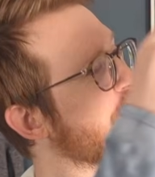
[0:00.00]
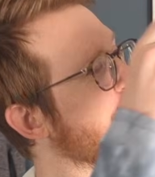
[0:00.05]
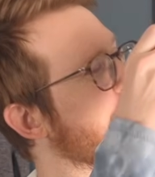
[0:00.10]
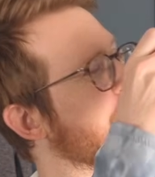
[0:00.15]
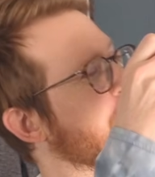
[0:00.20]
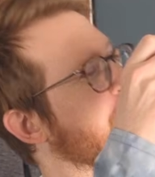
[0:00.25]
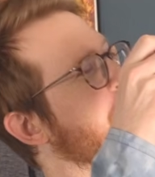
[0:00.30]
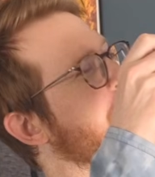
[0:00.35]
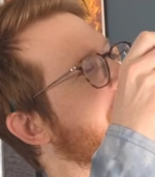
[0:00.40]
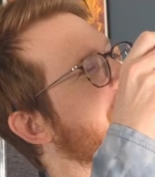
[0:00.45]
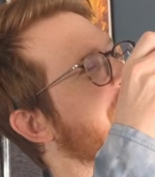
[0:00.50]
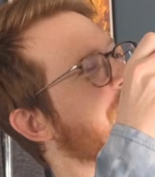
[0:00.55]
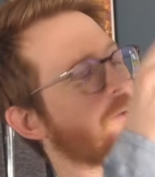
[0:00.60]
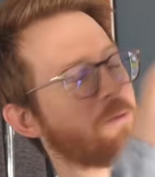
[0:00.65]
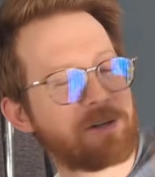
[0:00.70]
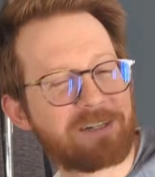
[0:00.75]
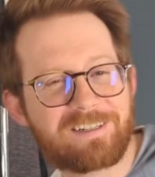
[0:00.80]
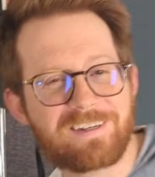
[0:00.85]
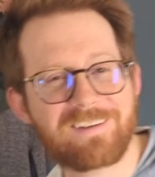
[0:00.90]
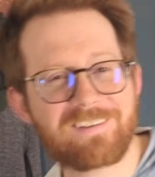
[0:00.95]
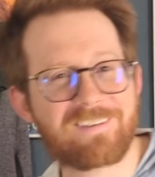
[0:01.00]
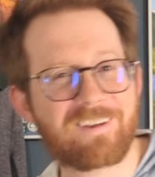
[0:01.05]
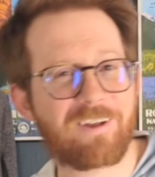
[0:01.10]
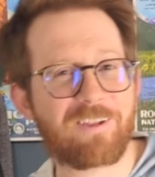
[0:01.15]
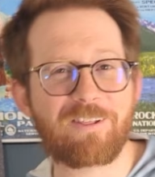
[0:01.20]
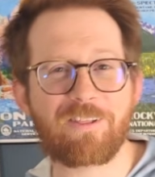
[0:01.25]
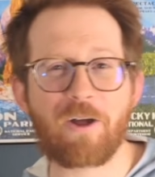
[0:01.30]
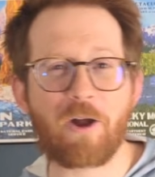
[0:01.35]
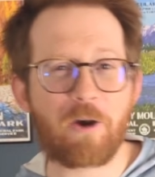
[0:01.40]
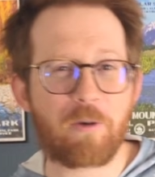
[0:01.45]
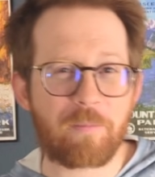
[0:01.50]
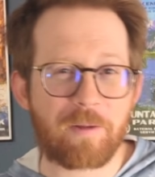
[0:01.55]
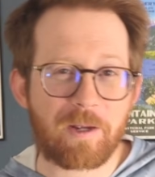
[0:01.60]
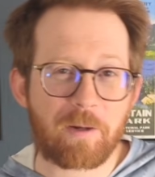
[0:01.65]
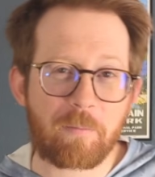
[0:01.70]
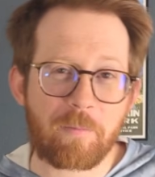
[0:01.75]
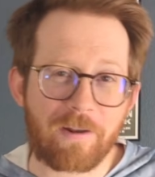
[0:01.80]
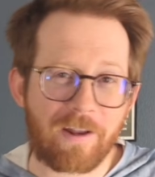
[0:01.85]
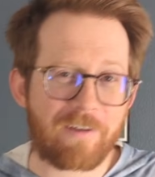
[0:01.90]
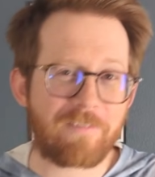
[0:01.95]
through it, which is alarming,
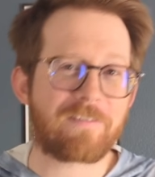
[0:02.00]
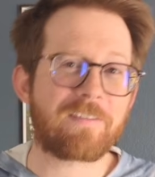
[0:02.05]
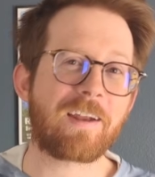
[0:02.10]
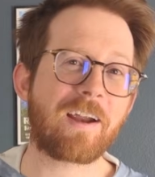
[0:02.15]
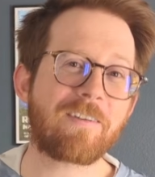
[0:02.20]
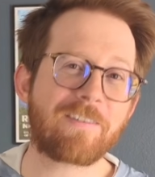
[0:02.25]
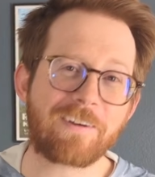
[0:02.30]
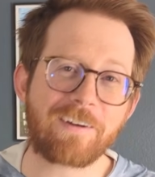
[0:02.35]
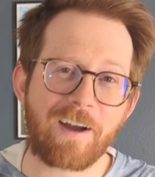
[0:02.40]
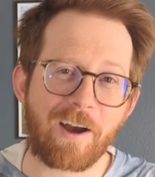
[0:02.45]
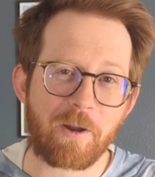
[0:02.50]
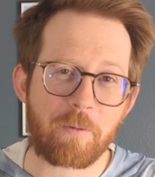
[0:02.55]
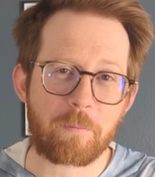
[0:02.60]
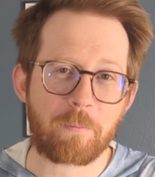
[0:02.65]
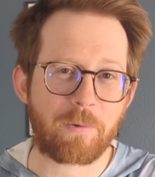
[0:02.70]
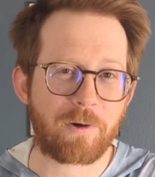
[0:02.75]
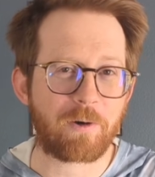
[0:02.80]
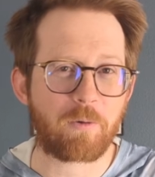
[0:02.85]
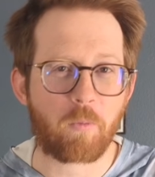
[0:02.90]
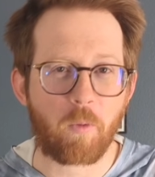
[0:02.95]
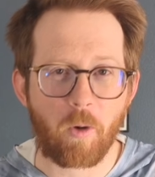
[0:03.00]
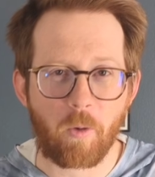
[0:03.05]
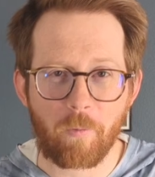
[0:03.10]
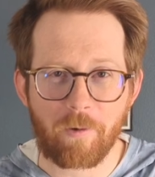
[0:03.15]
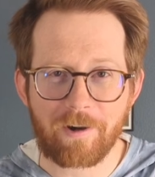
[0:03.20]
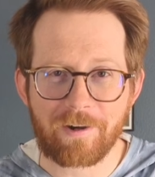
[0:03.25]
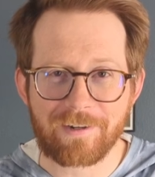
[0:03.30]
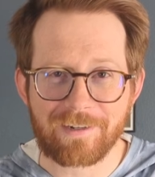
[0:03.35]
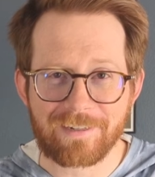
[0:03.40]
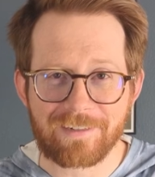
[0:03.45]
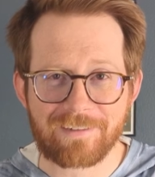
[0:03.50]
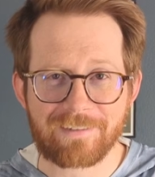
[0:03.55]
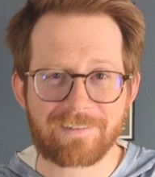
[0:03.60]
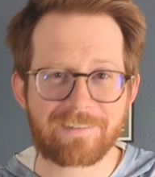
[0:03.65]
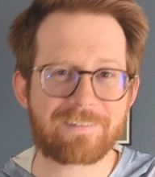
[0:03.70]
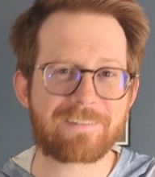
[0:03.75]
but I've never gotten burnt while wearing it.